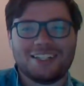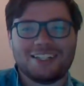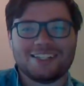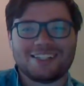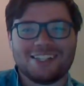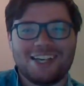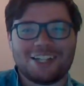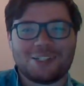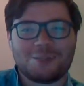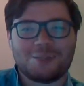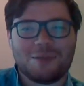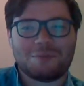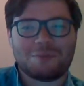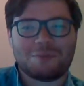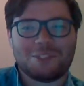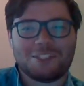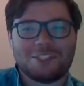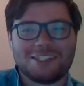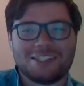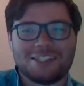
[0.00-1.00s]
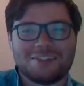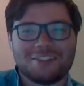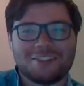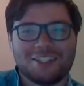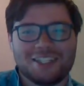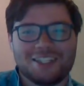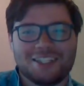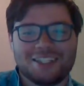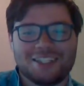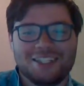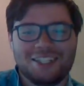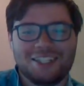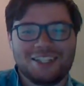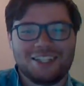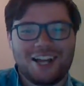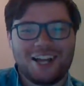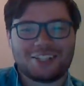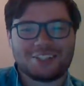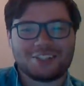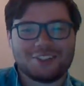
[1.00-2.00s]
/ members of the
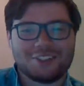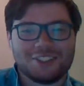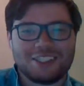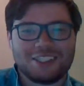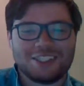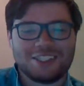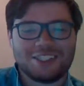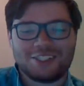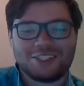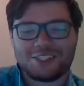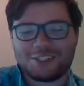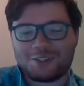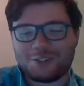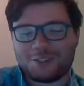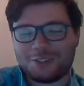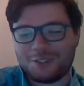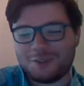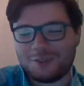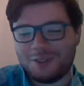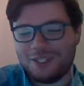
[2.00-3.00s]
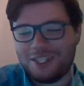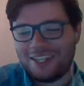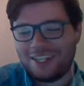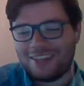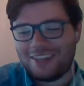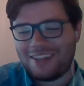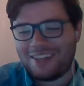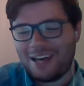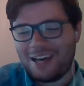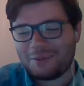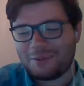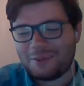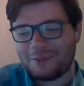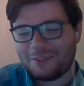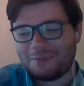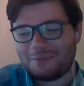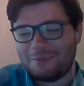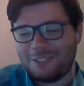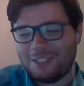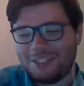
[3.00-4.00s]
Logical Listeners crew, that
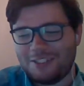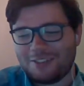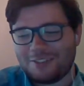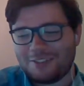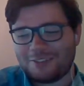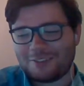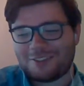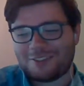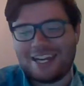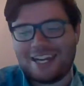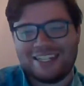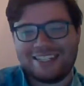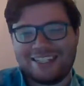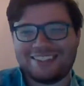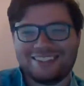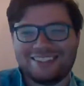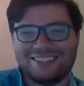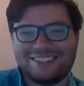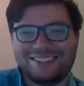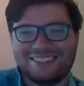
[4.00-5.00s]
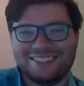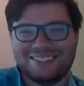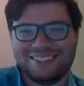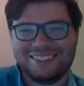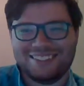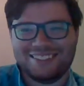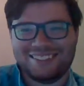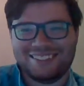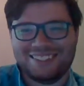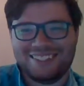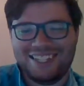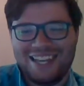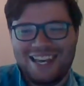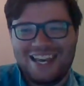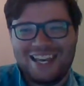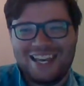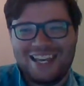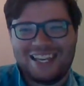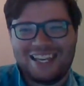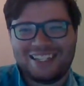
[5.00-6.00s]
would be great.
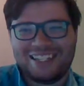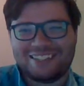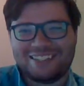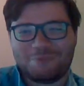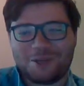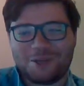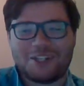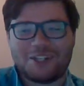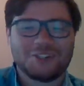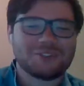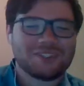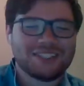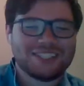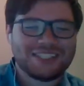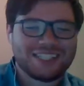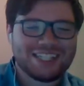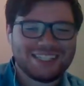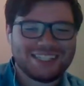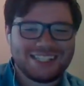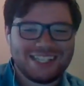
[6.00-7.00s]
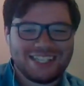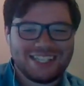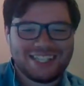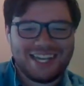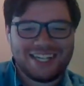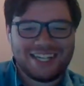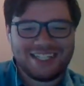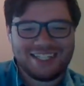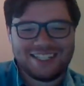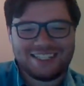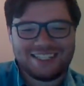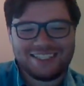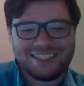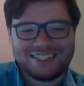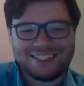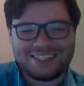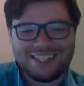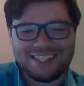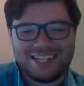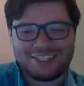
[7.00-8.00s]
And part of the reason I say that
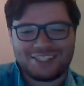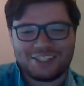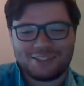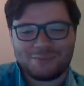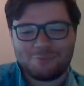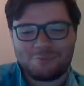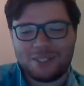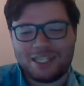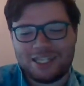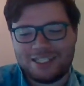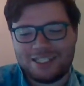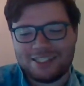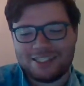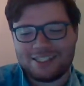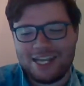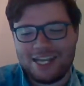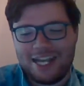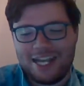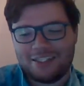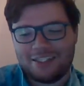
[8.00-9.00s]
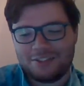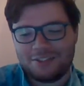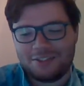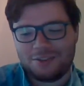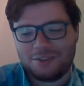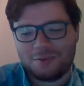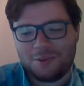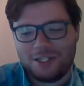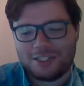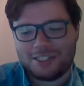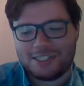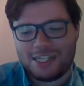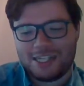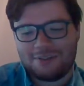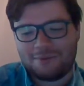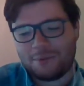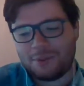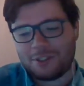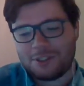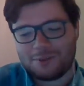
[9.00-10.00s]
is not just because I do want to
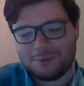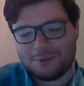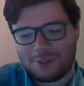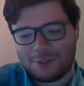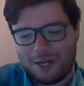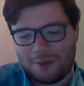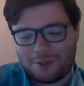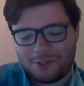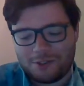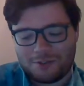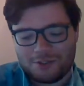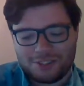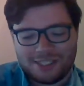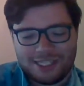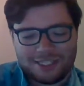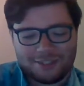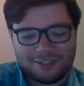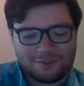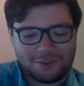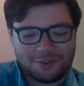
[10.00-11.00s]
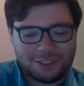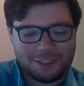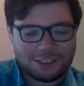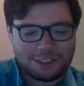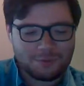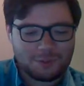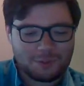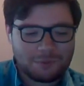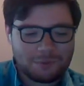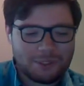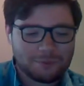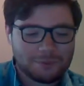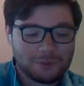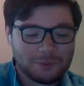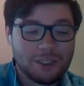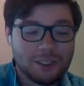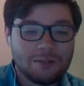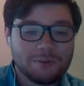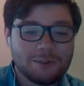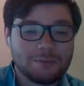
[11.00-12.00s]
have more subscribers for the sake of reaching more
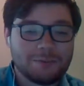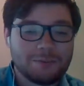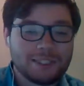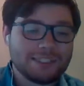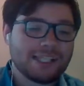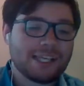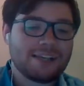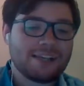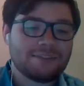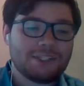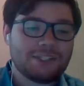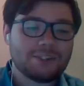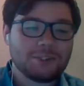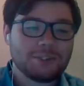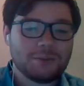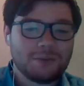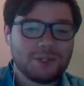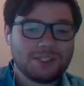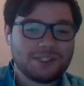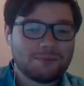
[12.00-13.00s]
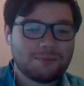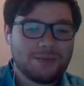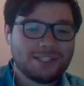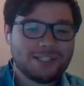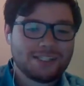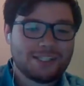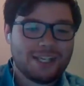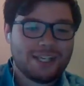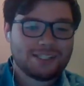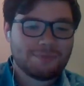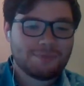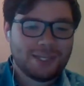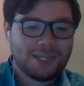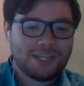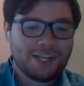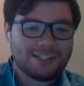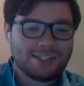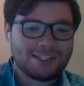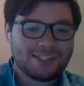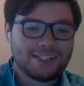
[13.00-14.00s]
people, but because I eventually want to monetize my
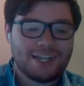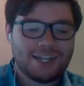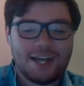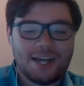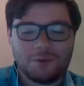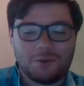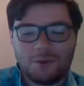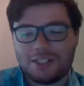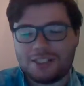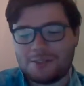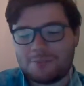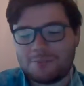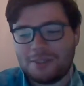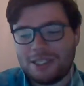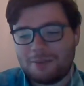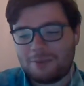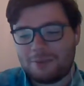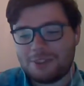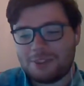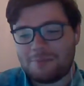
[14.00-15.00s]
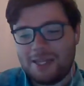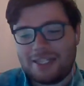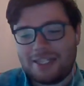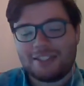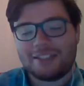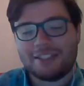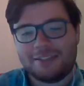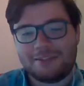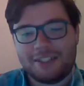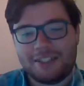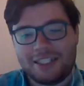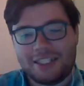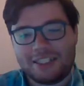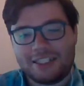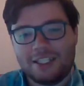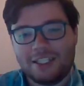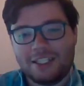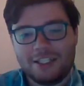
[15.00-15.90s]
content. I want to be able to make a living